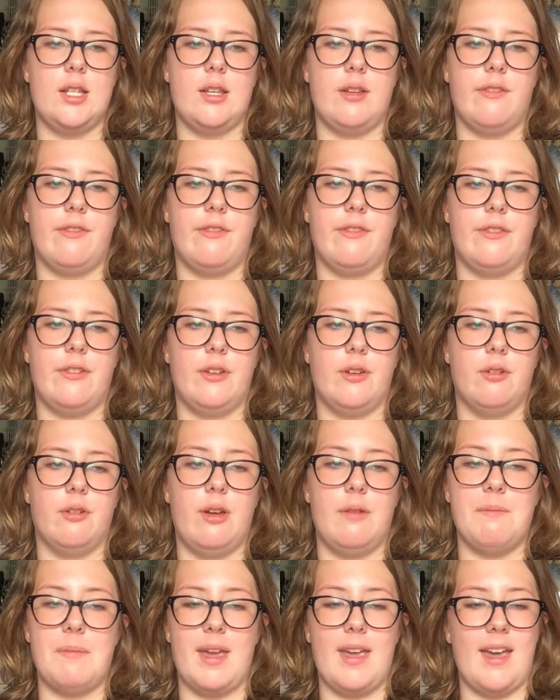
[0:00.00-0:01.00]
It feel
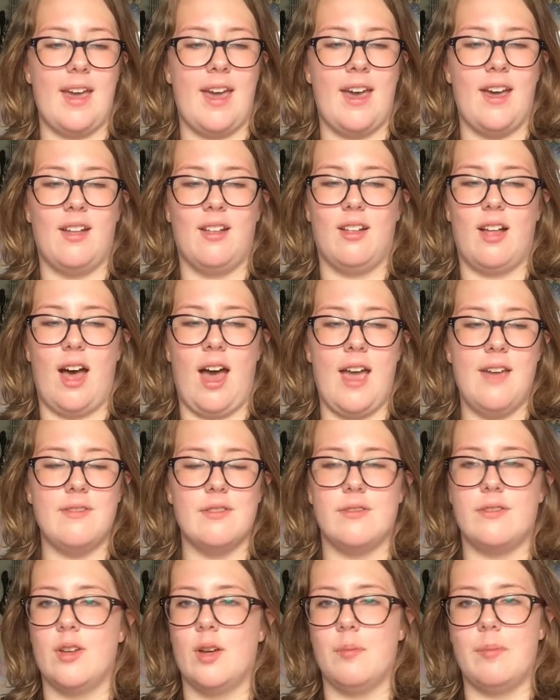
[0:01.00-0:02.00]
it ma- hell, I
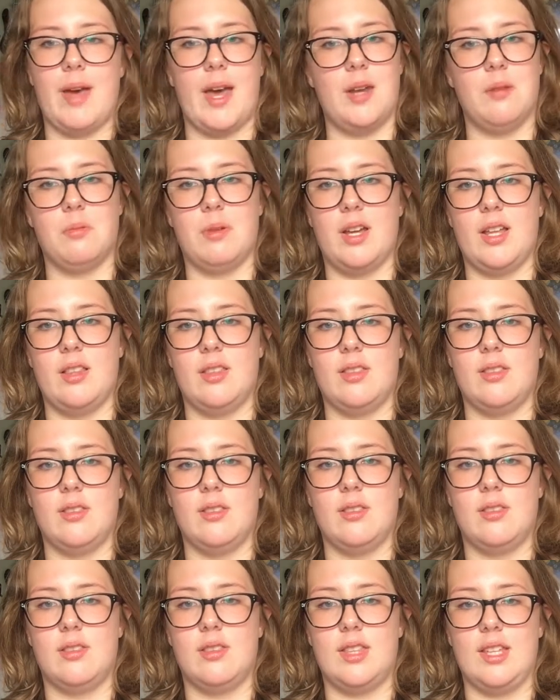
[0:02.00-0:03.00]
even felt bad when
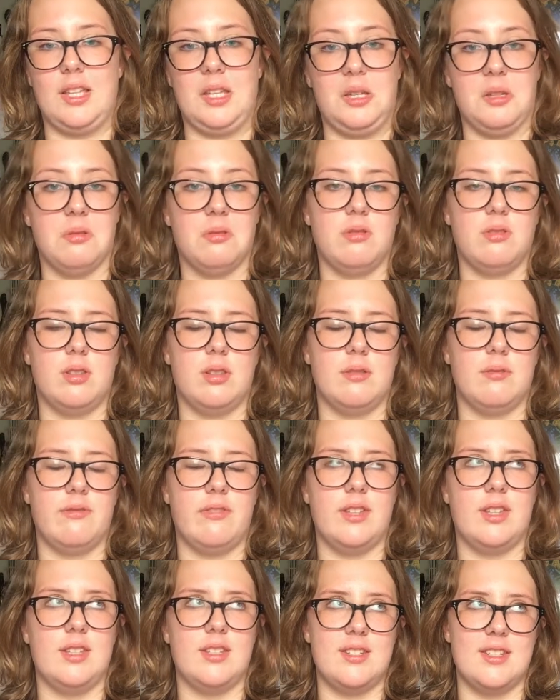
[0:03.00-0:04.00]
the hero, the
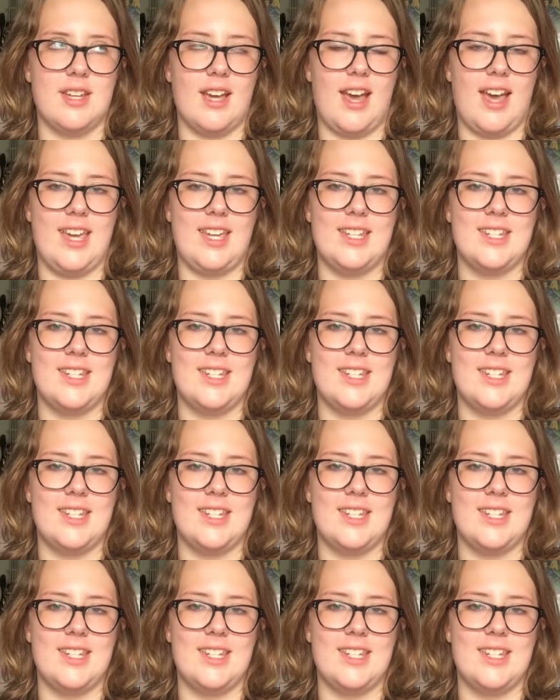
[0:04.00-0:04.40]
villain died,